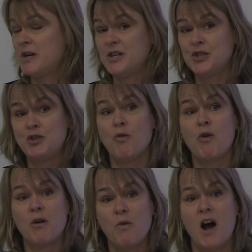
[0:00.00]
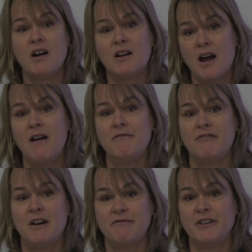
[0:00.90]
Where does your water come
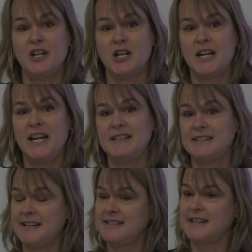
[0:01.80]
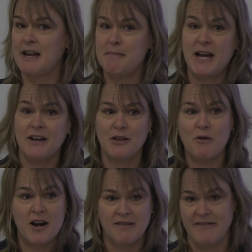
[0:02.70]
from for your kids? It doesn't come out of the
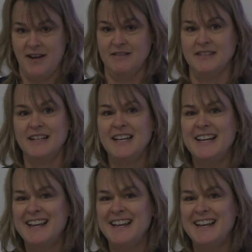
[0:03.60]
water fountain.